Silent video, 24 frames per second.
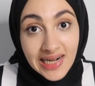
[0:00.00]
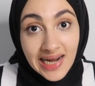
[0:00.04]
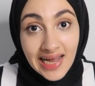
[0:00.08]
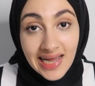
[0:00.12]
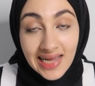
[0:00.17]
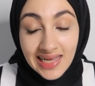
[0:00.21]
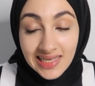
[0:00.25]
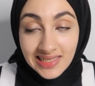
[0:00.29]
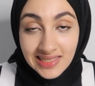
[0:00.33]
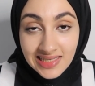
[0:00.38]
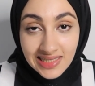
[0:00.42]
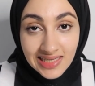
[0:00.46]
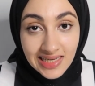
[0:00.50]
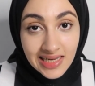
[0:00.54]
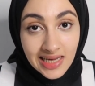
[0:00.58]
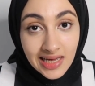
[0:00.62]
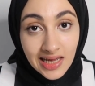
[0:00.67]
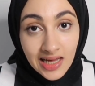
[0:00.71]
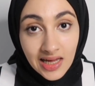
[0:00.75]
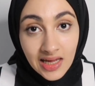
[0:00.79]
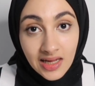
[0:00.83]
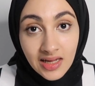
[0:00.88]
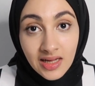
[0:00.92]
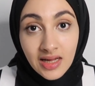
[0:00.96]

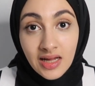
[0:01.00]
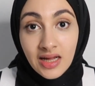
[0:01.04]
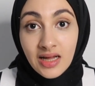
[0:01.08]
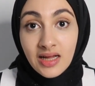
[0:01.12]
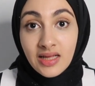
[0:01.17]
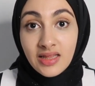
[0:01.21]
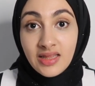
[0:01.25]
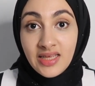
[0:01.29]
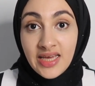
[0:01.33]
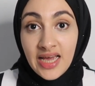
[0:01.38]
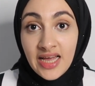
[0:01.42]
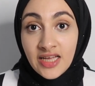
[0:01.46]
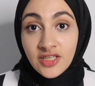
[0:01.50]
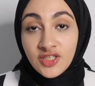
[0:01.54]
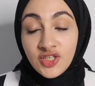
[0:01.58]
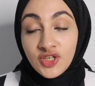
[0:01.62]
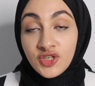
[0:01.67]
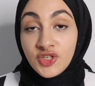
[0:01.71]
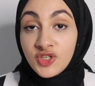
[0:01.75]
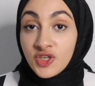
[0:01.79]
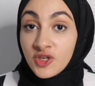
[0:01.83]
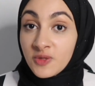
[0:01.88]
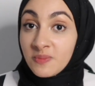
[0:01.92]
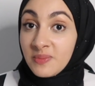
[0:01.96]
idea, the answer
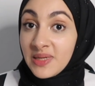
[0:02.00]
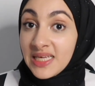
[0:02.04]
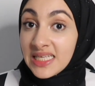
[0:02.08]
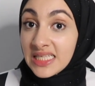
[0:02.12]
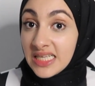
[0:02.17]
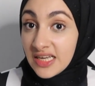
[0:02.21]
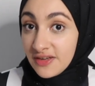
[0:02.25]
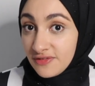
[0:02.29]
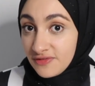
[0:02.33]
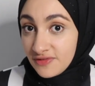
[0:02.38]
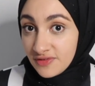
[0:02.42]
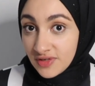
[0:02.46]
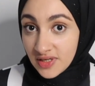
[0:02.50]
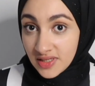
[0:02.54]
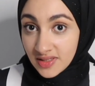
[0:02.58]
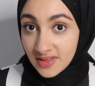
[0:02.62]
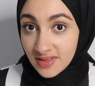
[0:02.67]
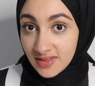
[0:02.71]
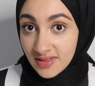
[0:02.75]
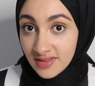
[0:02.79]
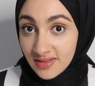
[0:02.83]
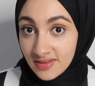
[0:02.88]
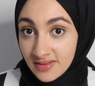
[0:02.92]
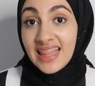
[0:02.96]
should be different.